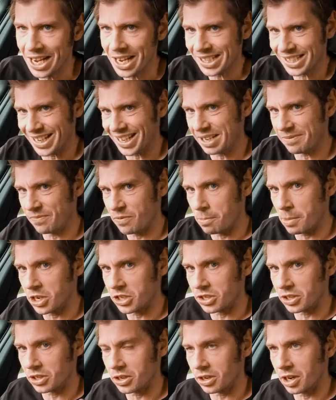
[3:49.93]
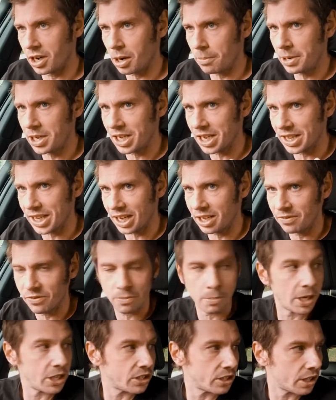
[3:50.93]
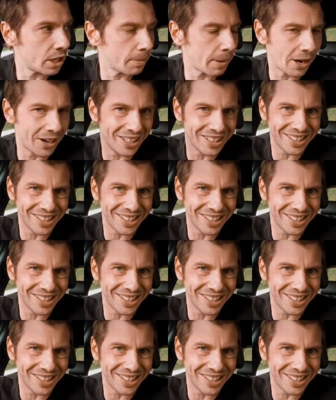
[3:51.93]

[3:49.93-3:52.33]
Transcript: so that information can come in and that information come out.